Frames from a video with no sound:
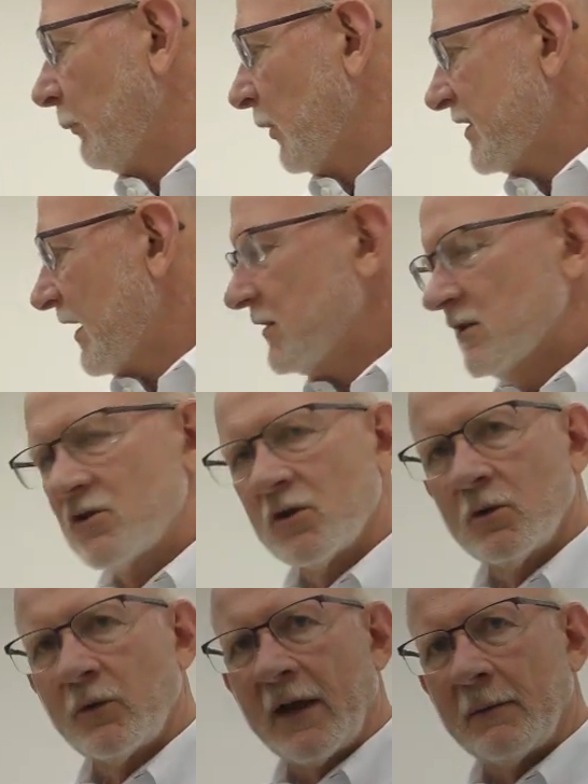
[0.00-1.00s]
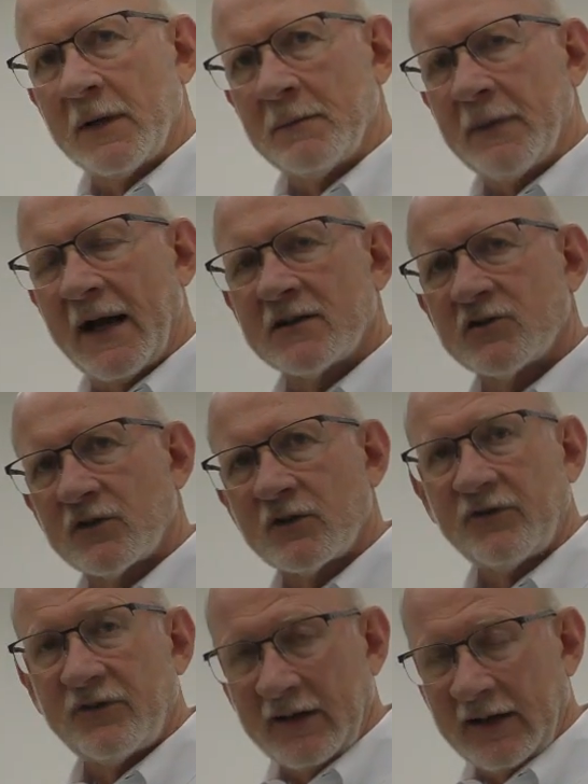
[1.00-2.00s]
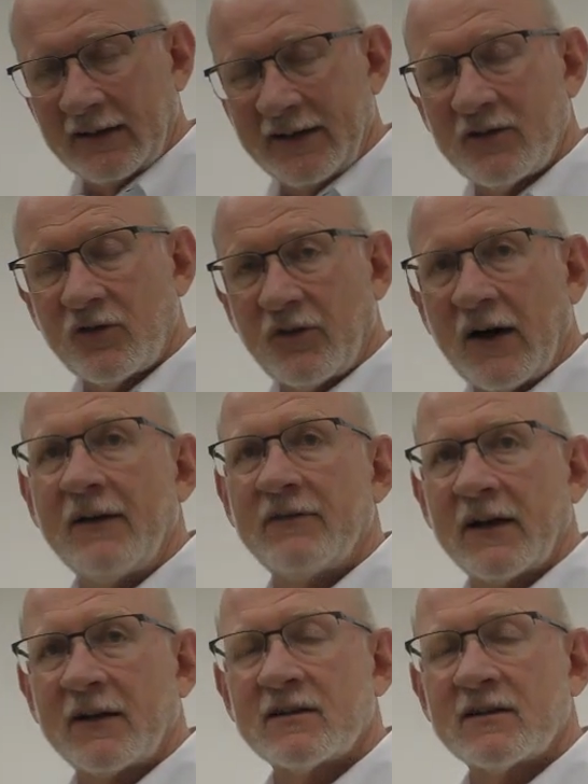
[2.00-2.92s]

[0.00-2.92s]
we tend to do them in batches of at least 5 at a